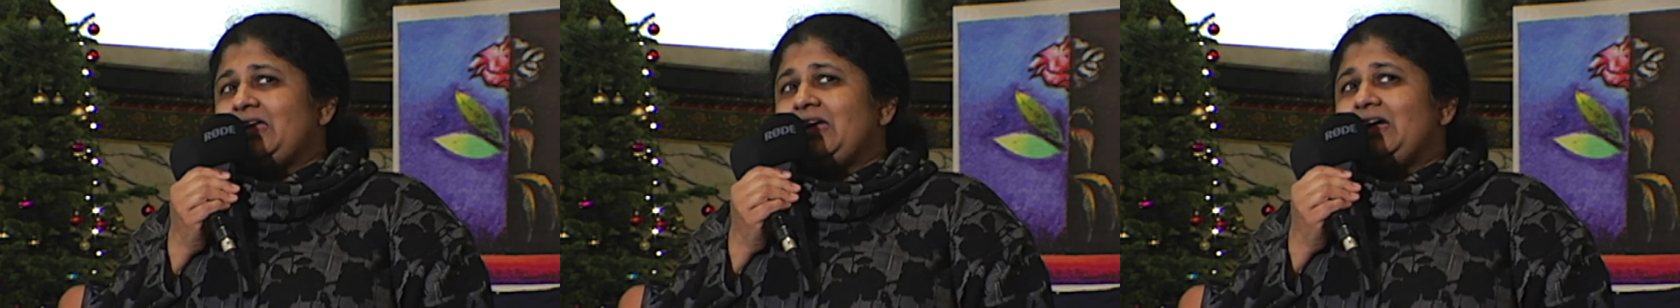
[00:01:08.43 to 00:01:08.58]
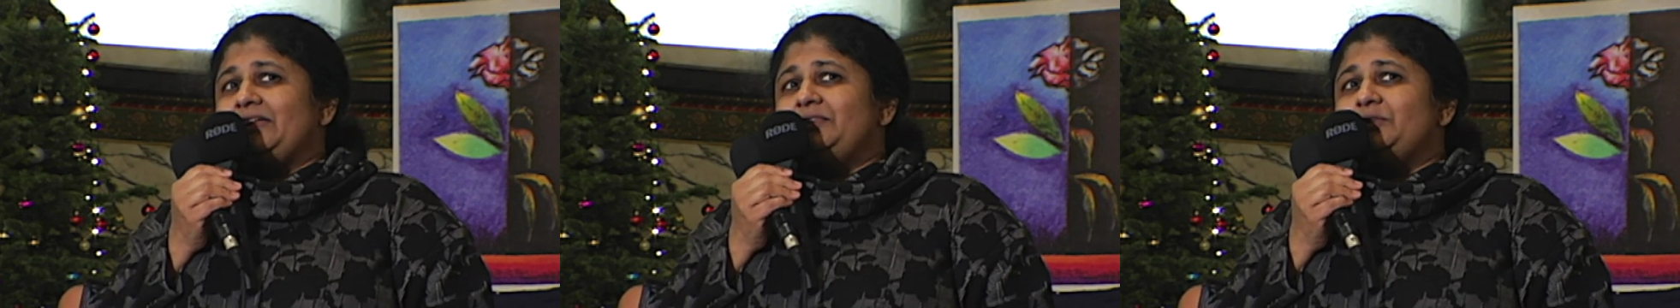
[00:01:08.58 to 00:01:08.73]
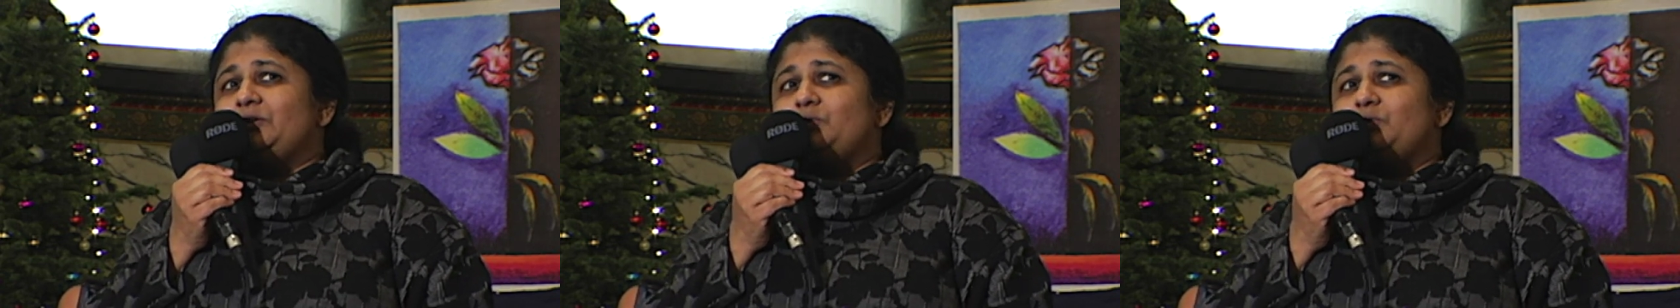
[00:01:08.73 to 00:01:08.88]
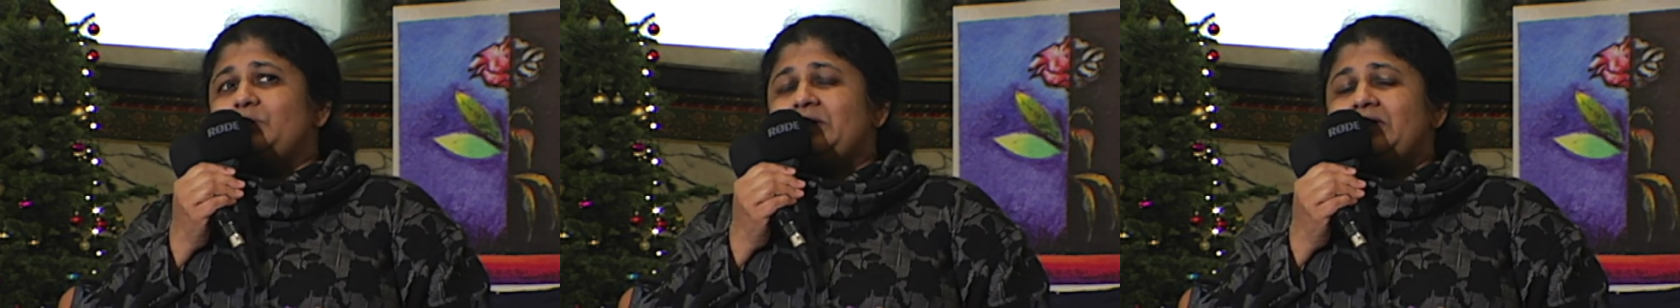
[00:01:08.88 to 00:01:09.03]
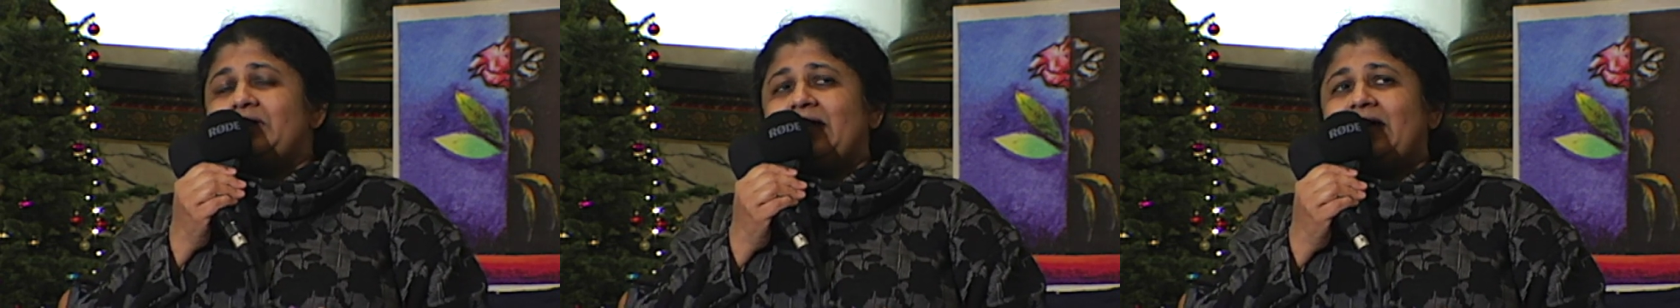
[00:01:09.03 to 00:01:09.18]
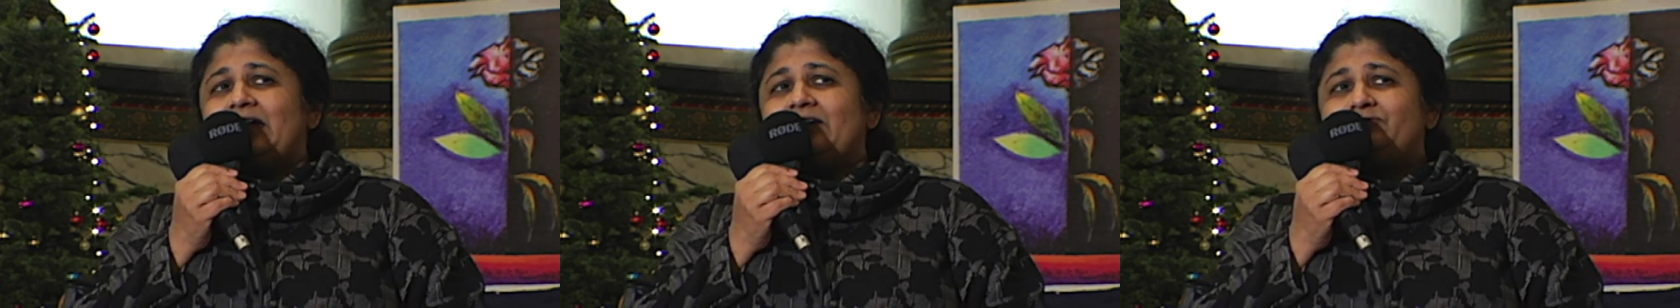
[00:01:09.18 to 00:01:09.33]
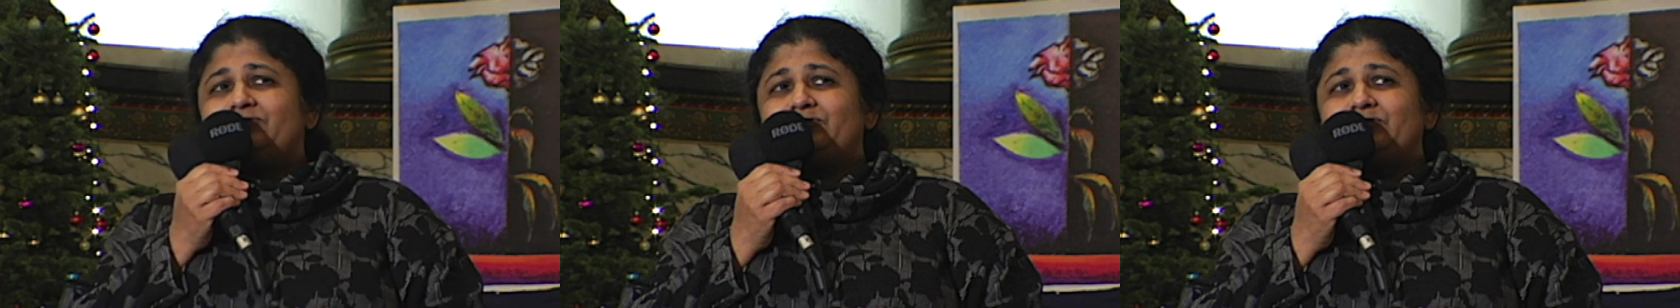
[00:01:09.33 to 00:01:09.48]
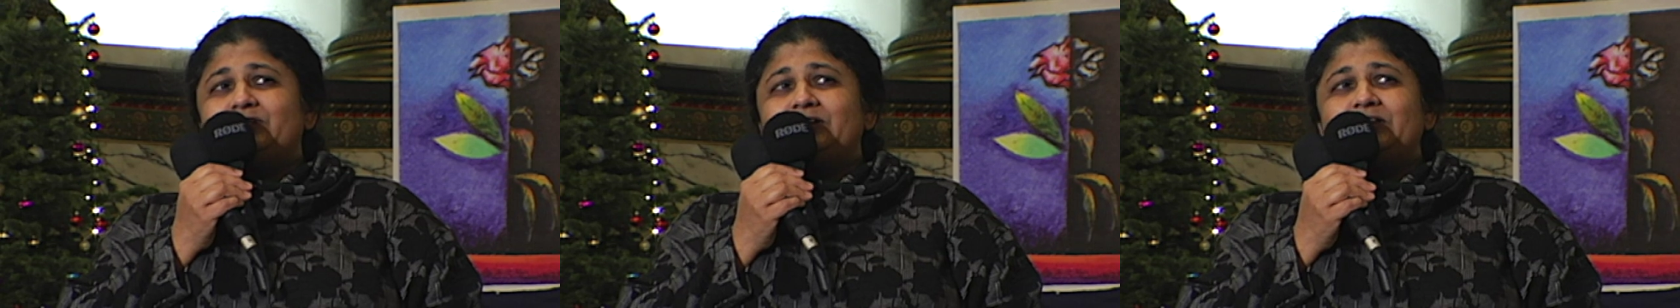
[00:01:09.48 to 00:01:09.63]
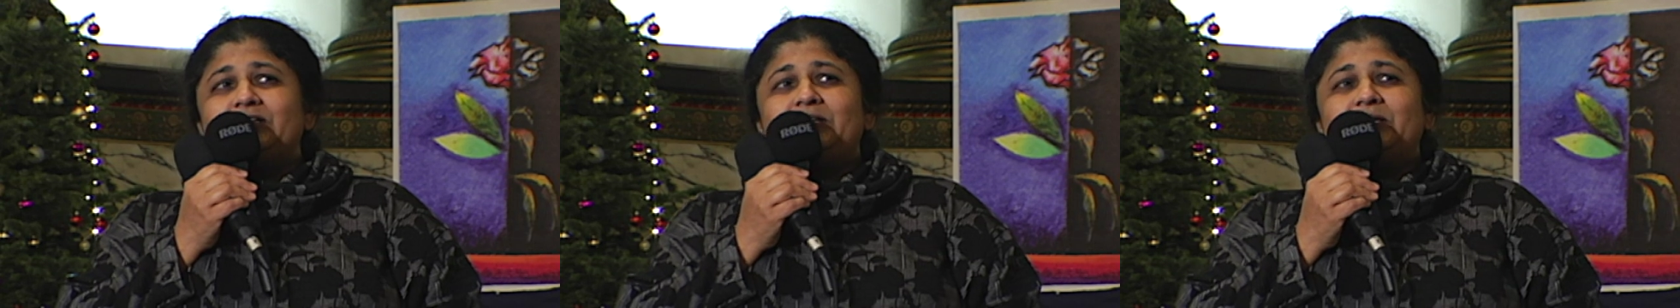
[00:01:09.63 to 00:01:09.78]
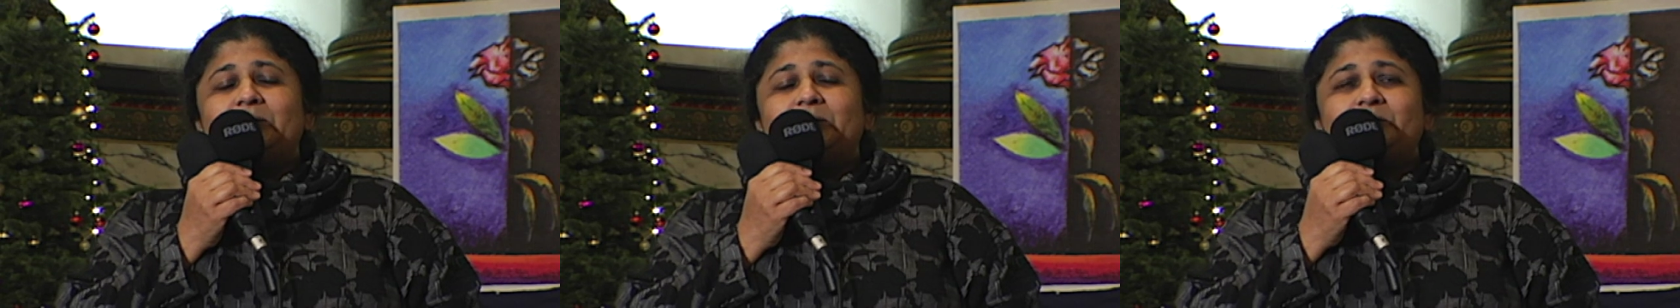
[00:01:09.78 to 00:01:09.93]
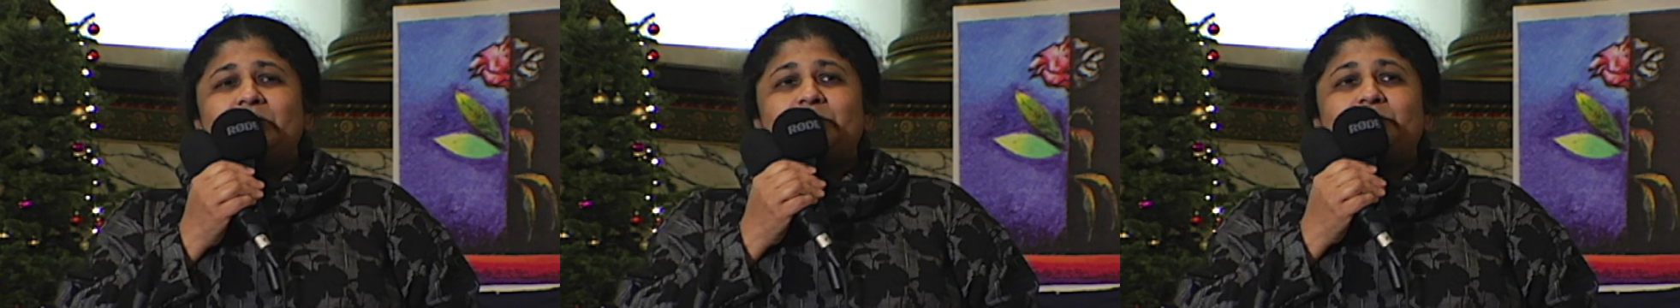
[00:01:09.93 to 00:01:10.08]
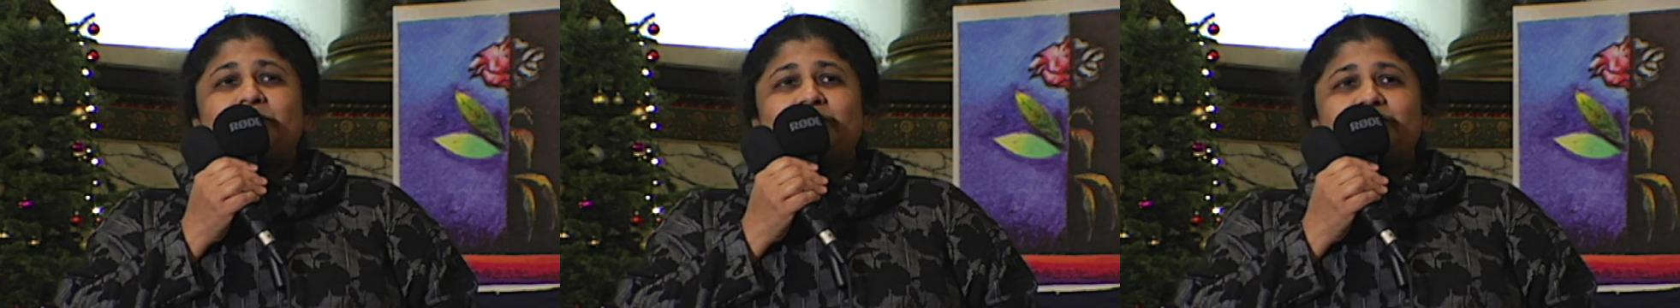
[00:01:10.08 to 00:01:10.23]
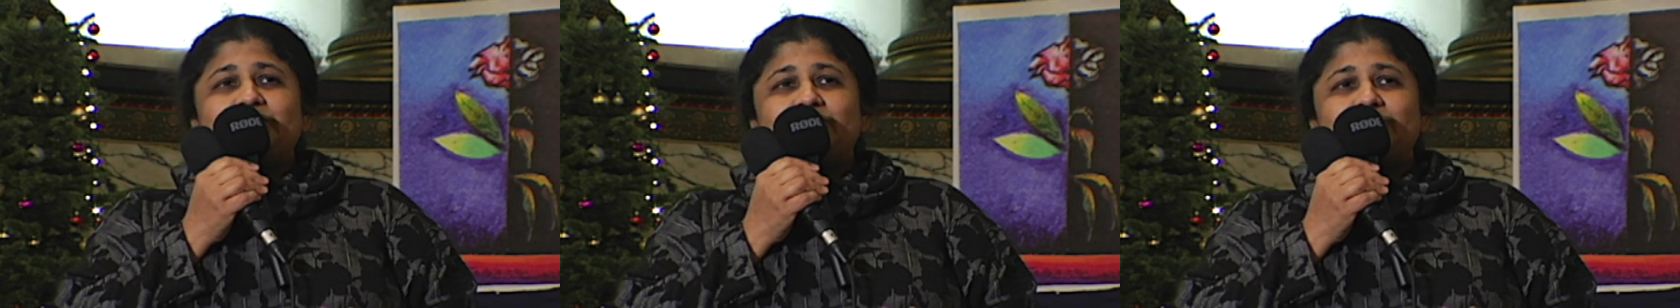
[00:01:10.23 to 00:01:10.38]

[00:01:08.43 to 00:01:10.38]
I know we have people